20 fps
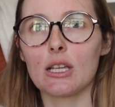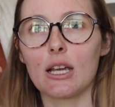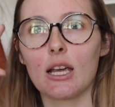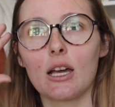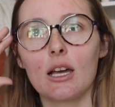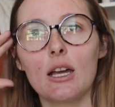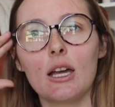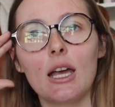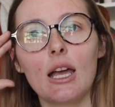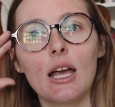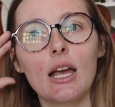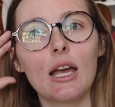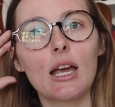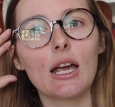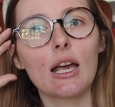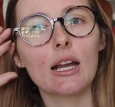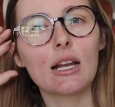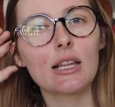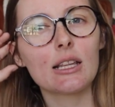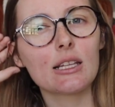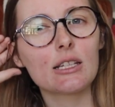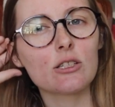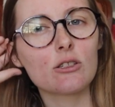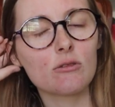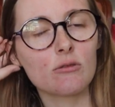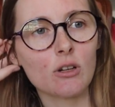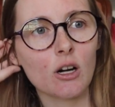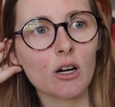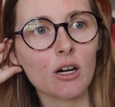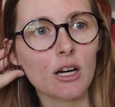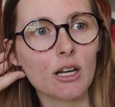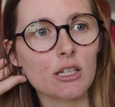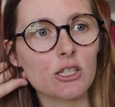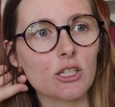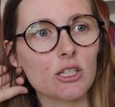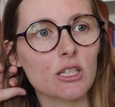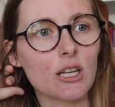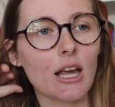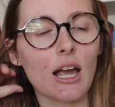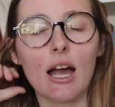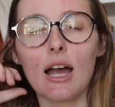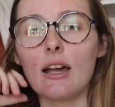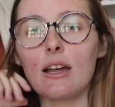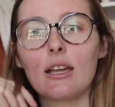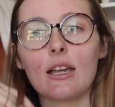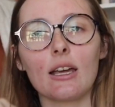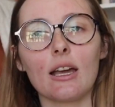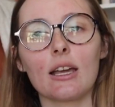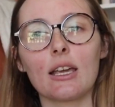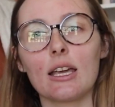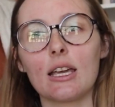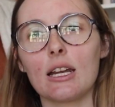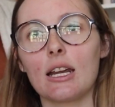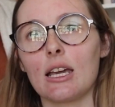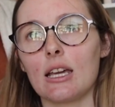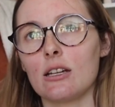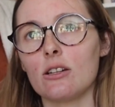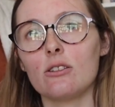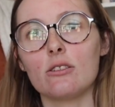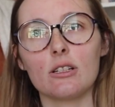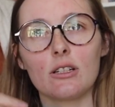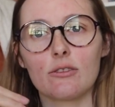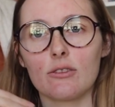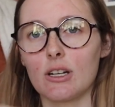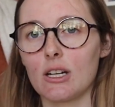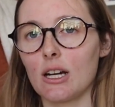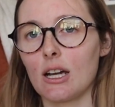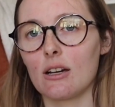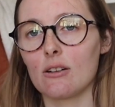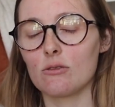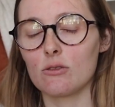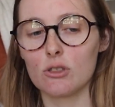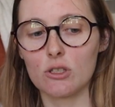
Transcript: Like anything too dark, it's just like I can't handle it right now.